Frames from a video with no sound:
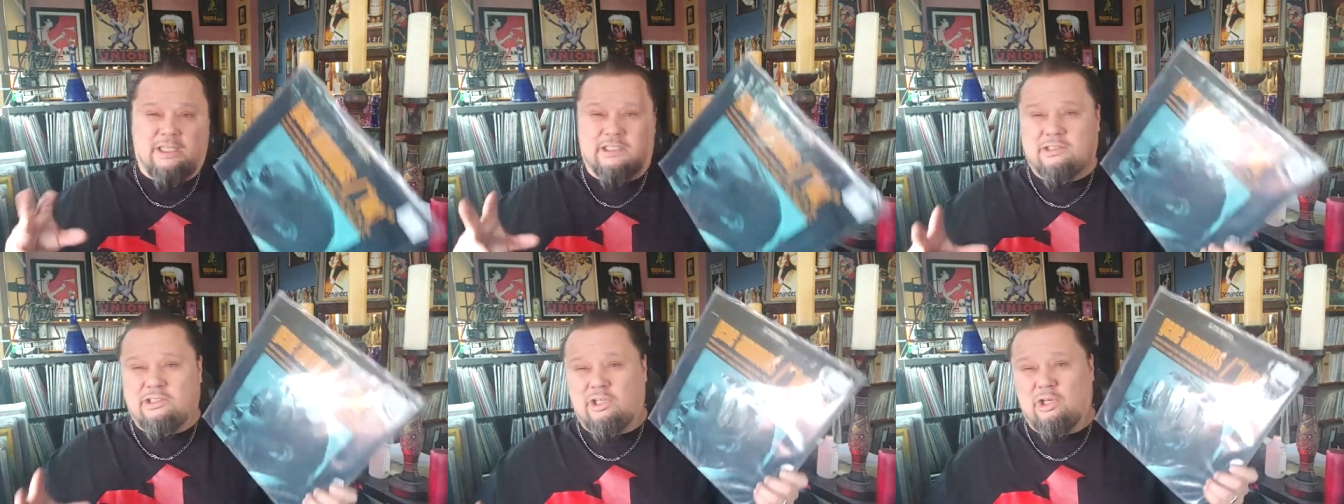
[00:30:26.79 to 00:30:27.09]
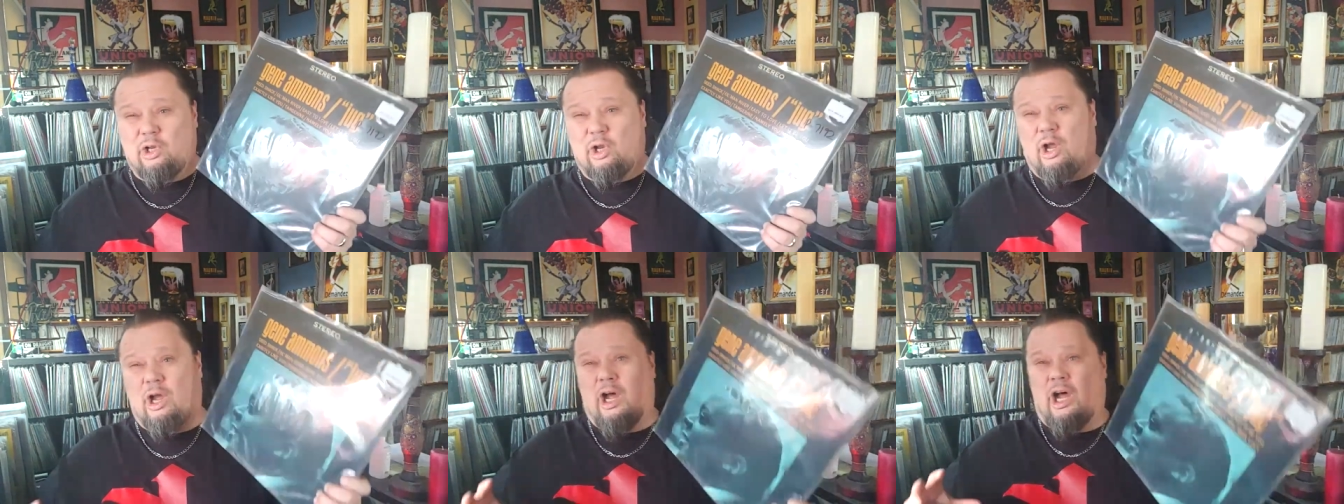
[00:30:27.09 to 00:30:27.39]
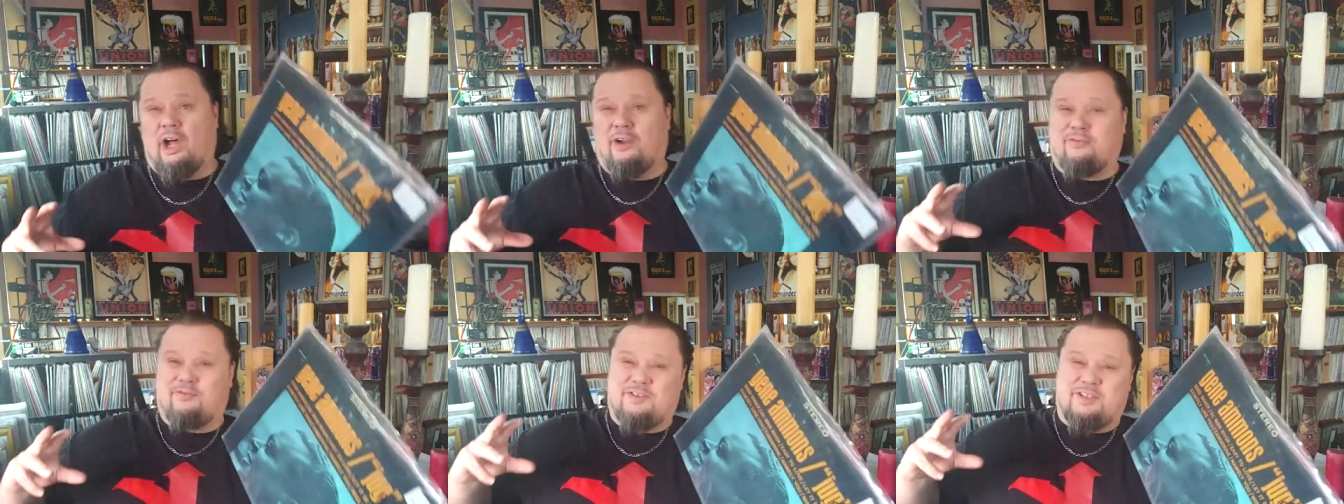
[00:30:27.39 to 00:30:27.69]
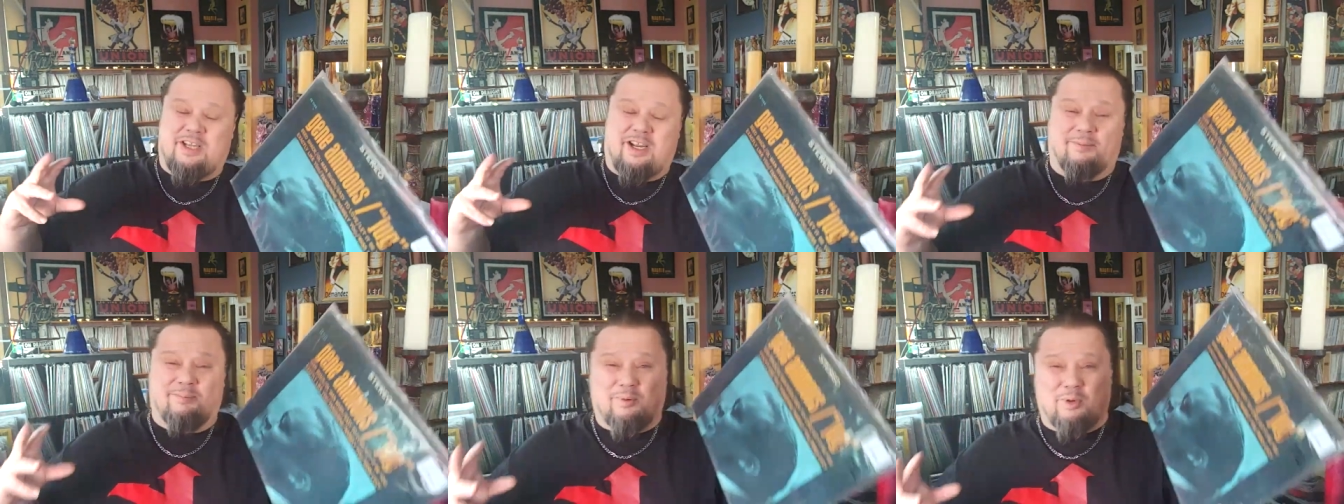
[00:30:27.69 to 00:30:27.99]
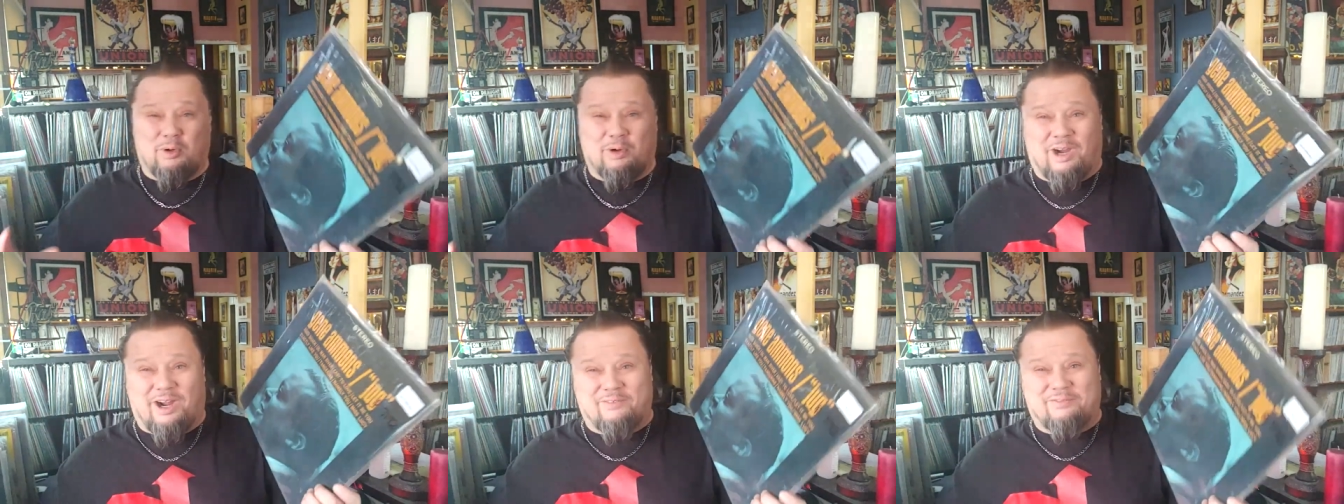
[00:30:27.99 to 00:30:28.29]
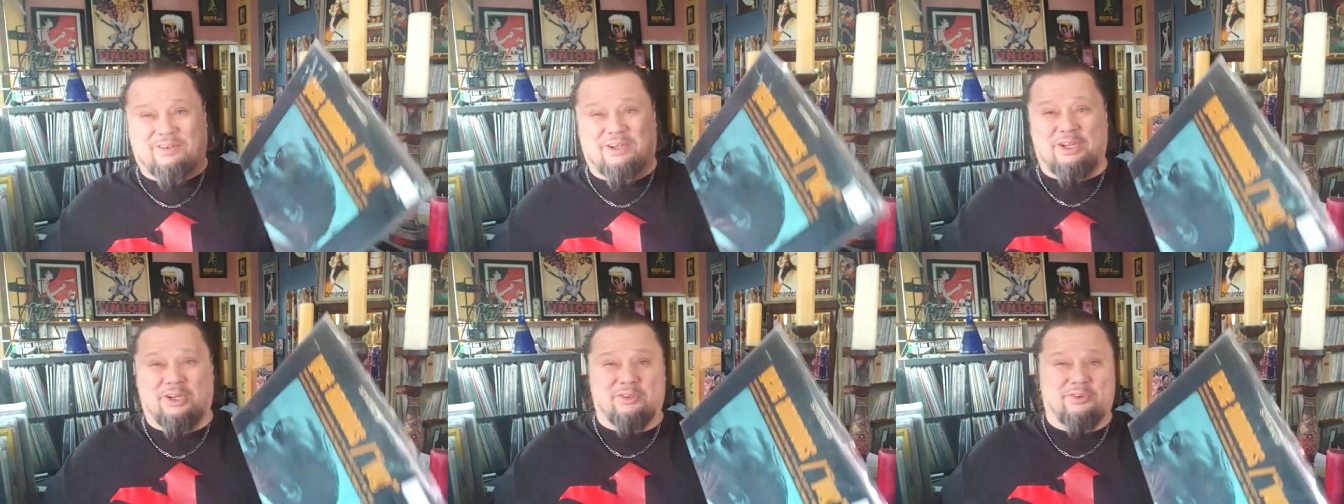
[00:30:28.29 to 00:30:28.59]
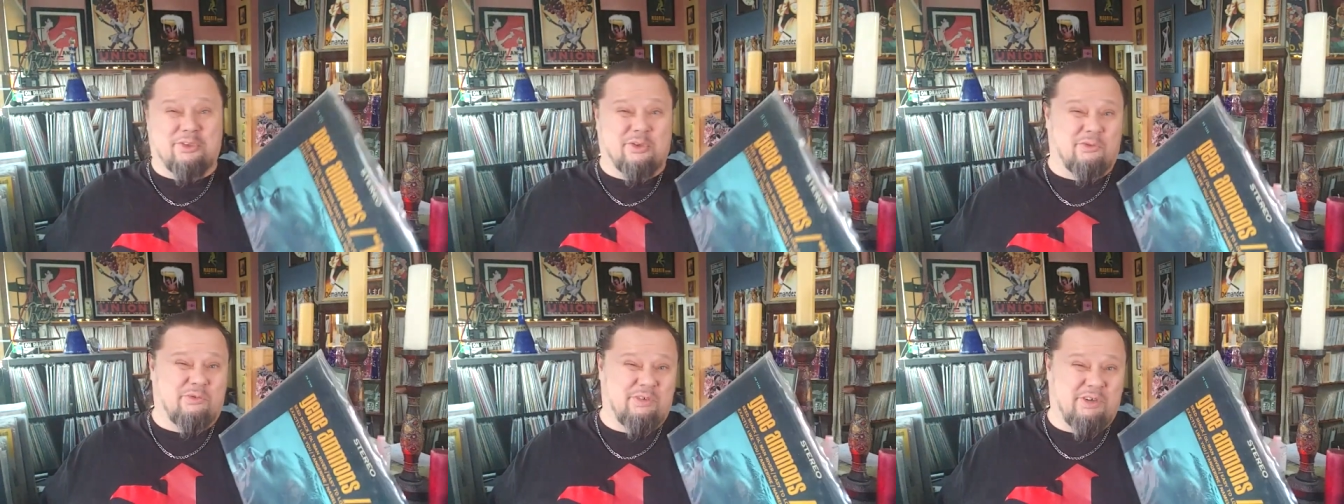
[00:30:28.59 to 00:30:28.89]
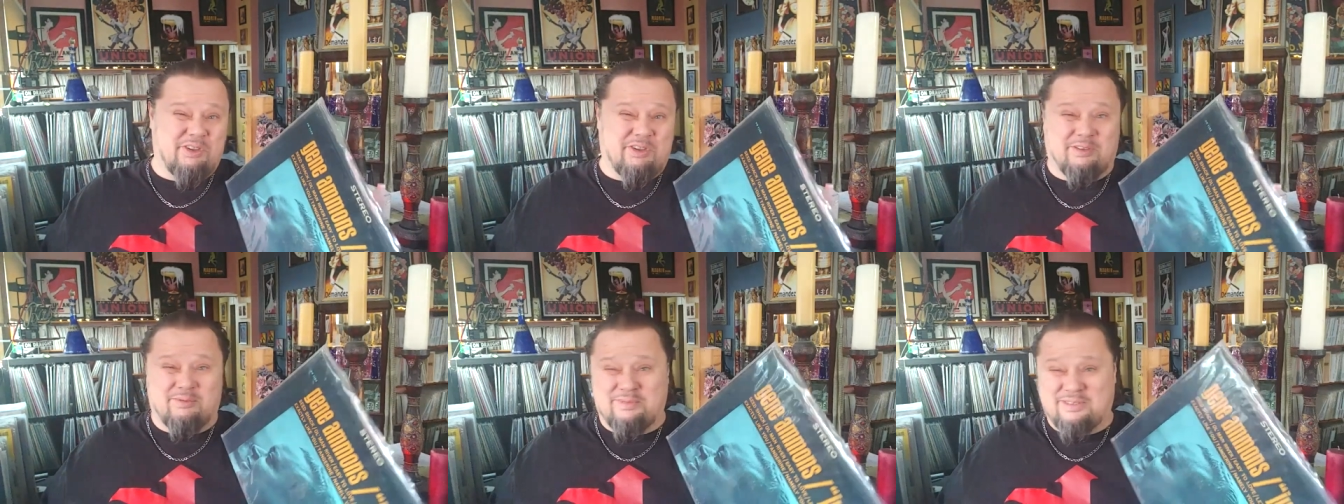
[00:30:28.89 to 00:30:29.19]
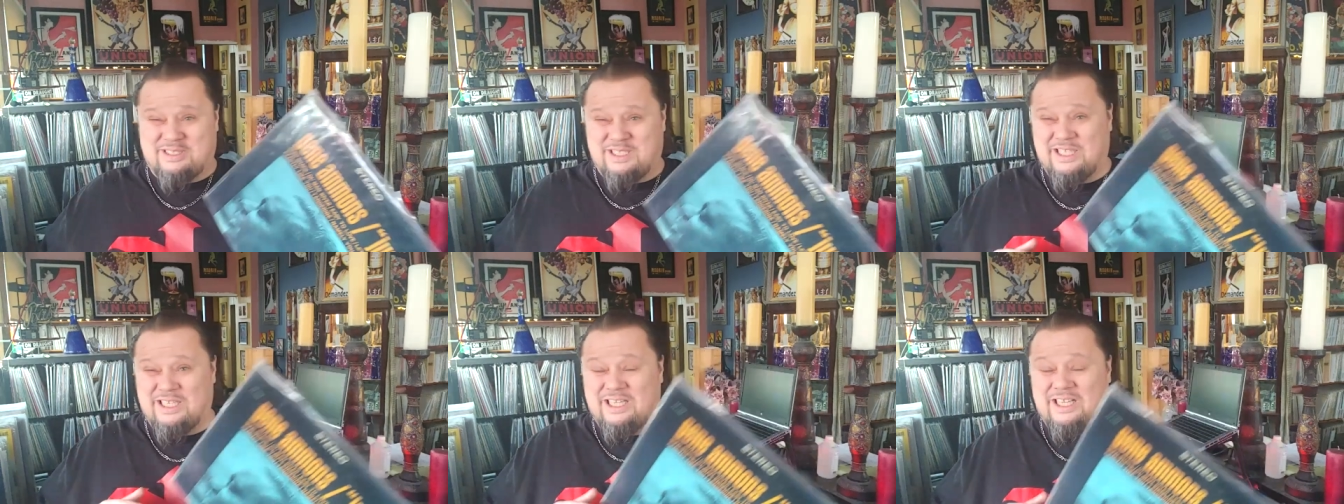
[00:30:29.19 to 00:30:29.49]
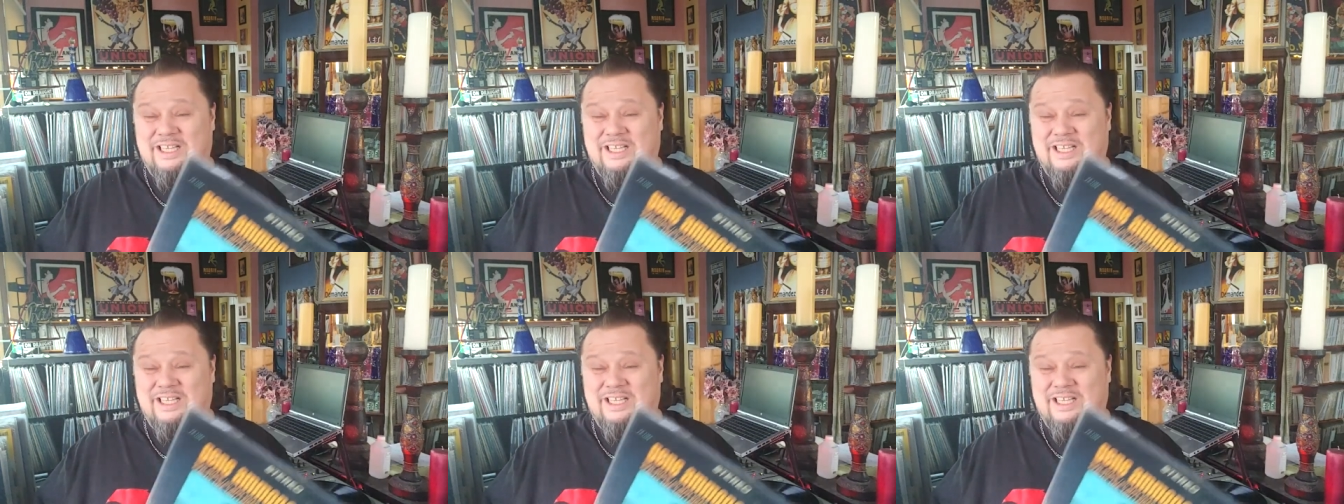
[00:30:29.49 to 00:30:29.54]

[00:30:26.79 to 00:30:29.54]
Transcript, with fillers: little off tempo, off kilter rhythms